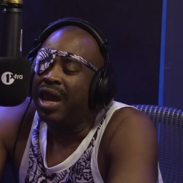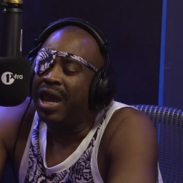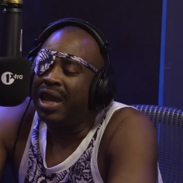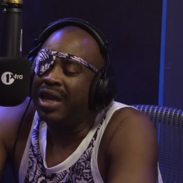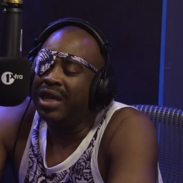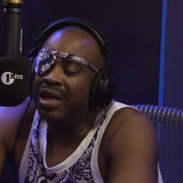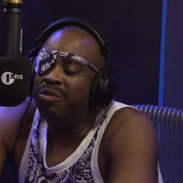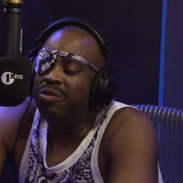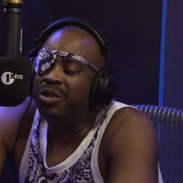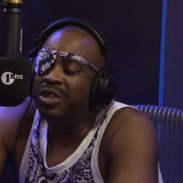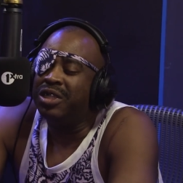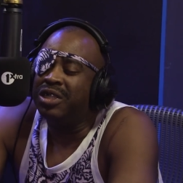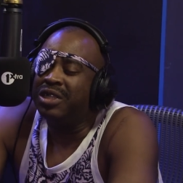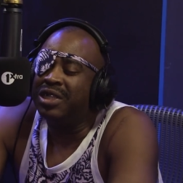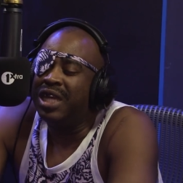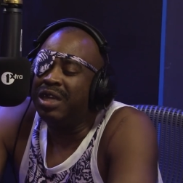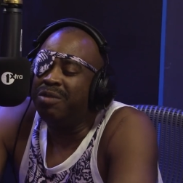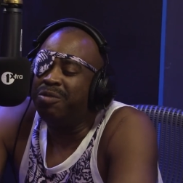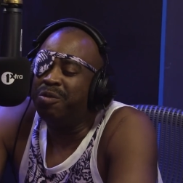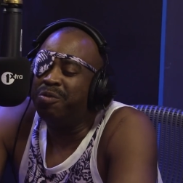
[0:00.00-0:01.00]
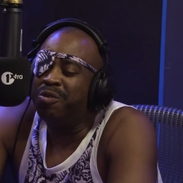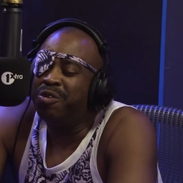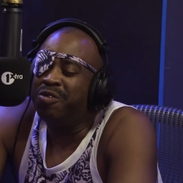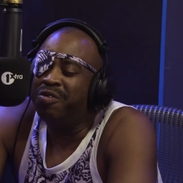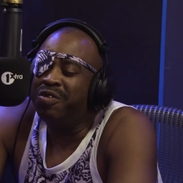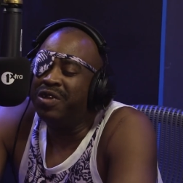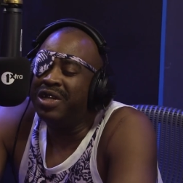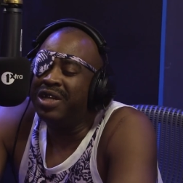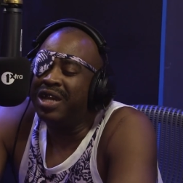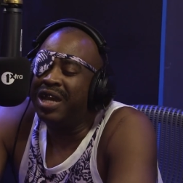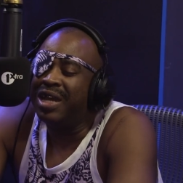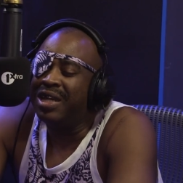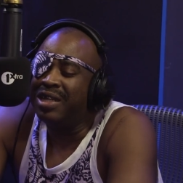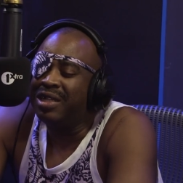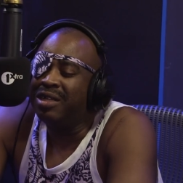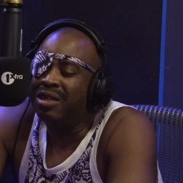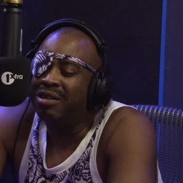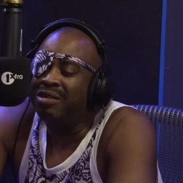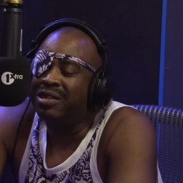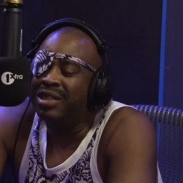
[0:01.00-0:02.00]
and then we just keep it moving, and
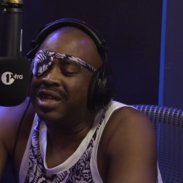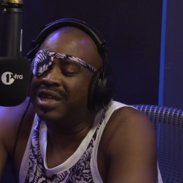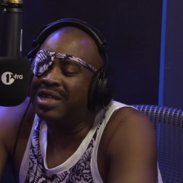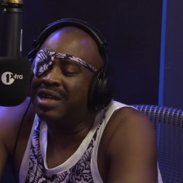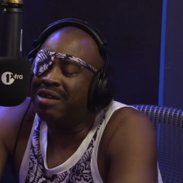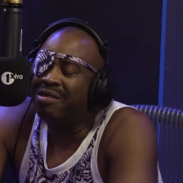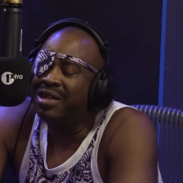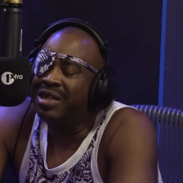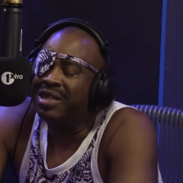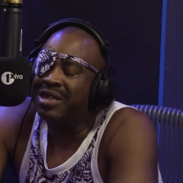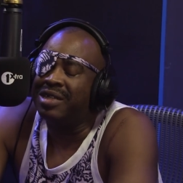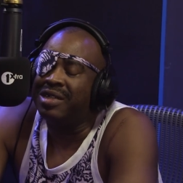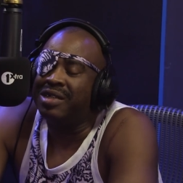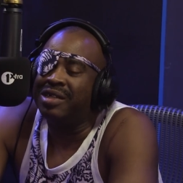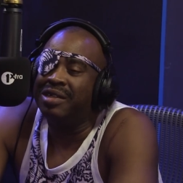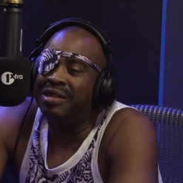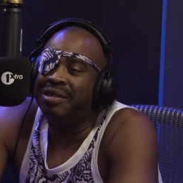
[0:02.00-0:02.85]
you know, that's how it is.